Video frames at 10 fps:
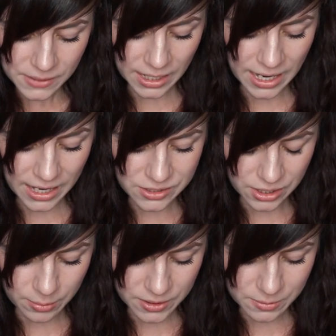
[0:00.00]
An actor,
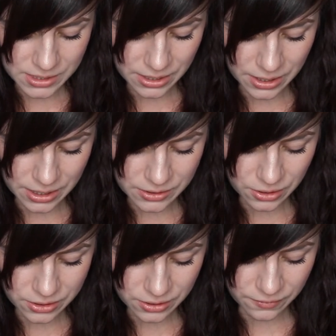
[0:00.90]
a Presbyterian, a
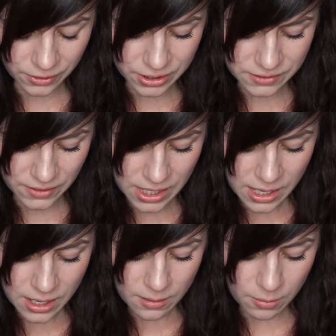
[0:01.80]
doctor of philosophy.
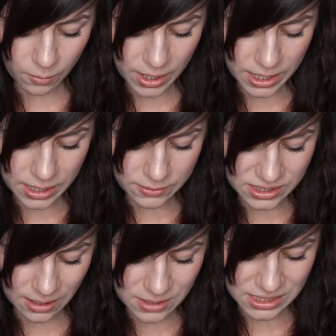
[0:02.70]
But when it was time to